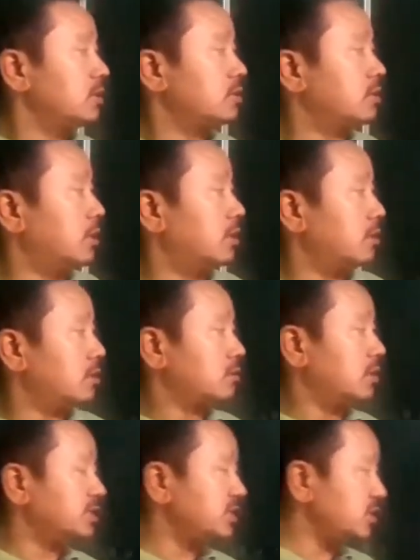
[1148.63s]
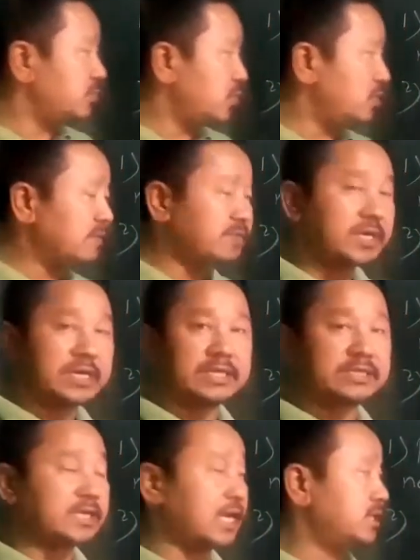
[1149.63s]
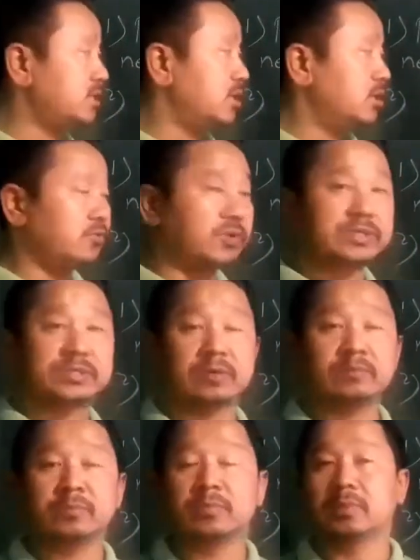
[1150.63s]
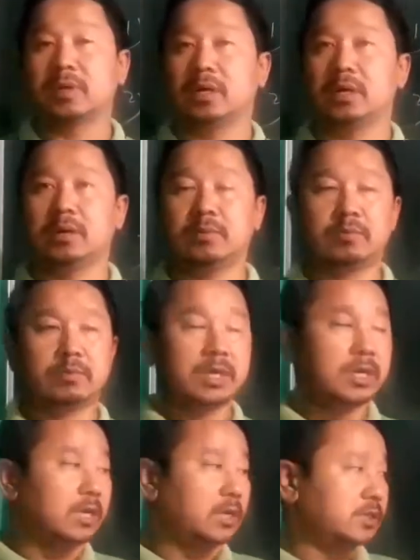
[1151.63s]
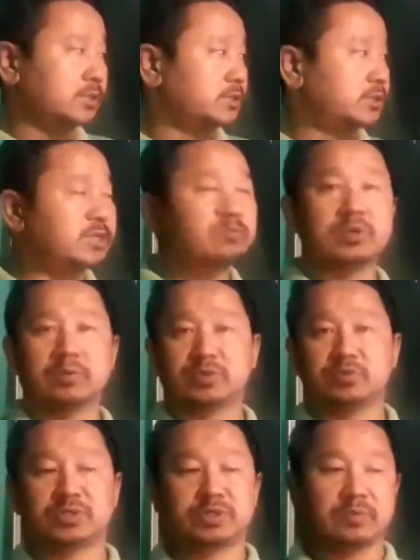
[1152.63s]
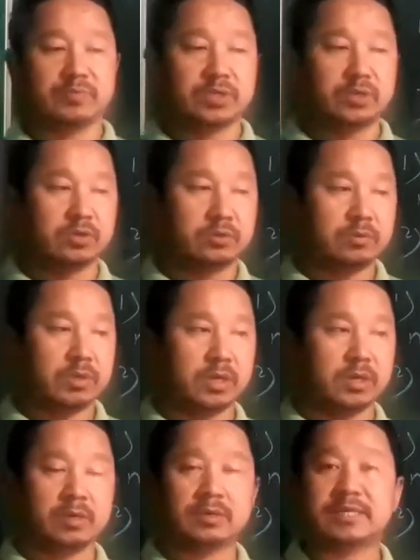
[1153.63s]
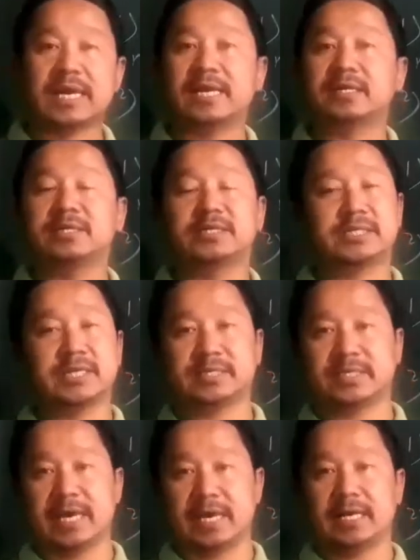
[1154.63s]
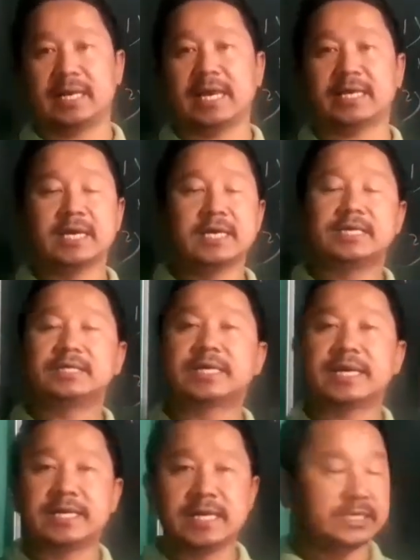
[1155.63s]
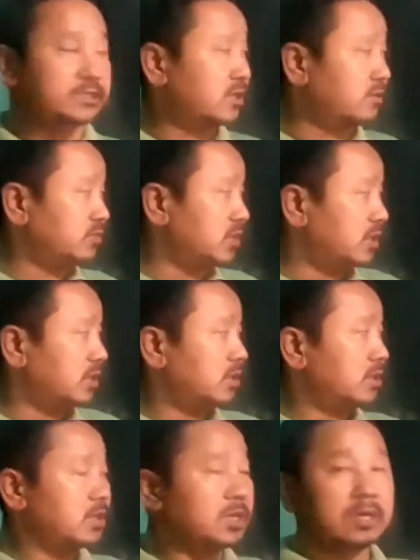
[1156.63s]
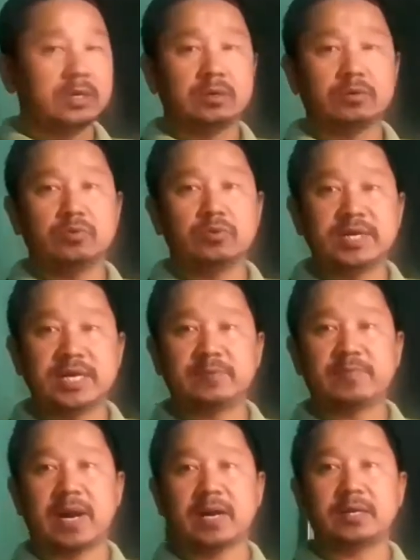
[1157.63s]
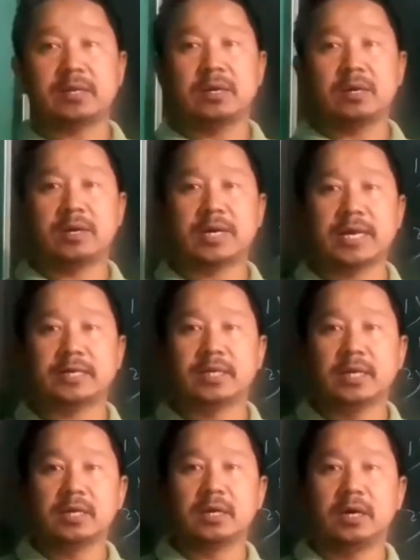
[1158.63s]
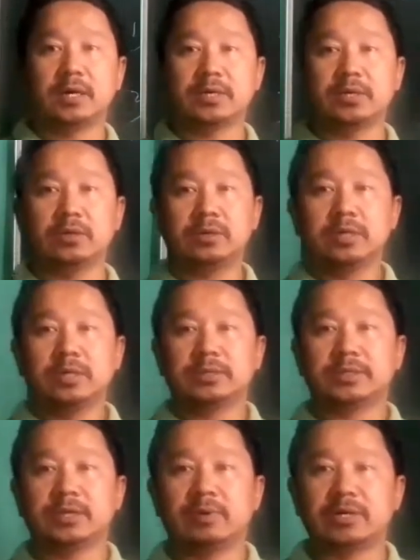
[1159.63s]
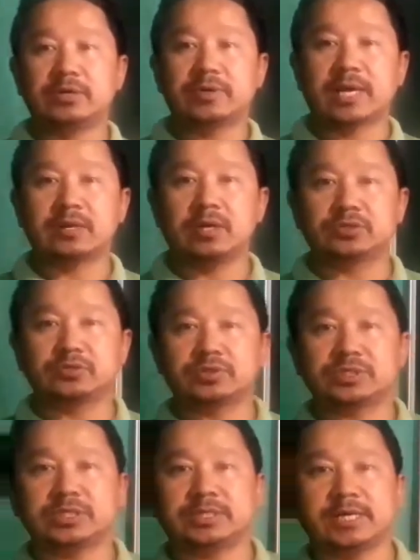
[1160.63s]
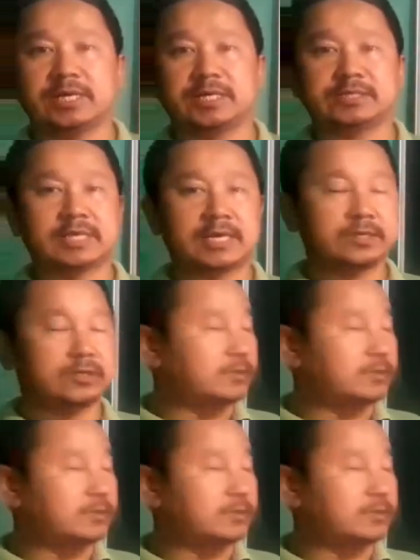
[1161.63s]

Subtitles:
causing the problem there inside with some symptoms, with some characteristics there, like redness of the wounded part. All right, or there what you can also see there is that